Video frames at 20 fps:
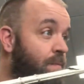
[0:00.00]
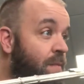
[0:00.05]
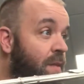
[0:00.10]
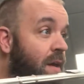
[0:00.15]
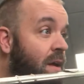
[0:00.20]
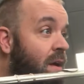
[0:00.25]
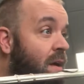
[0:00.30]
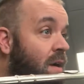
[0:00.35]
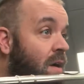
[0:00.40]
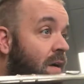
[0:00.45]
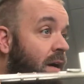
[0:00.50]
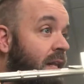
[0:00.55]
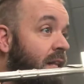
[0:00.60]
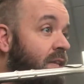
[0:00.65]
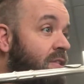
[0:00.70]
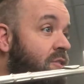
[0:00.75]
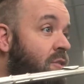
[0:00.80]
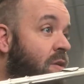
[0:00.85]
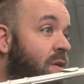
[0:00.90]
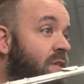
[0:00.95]
All right,
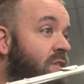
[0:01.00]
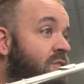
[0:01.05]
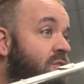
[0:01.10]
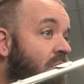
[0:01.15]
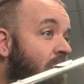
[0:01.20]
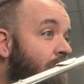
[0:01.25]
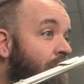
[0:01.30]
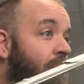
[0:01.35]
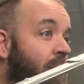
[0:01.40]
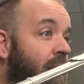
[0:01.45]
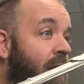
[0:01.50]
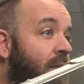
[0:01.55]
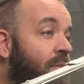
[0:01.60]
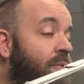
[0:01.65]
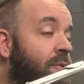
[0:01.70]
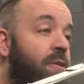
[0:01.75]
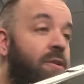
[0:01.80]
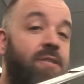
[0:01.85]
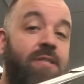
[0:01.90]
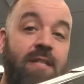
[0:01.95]
let's go ahead and start playing
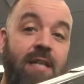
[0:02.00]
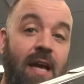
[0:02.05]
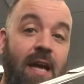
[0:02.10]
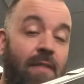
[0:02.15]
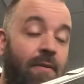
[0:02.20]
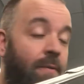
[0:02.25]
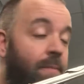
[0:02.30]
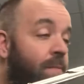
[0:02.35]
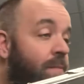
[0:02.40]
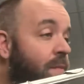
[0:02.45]
through this together.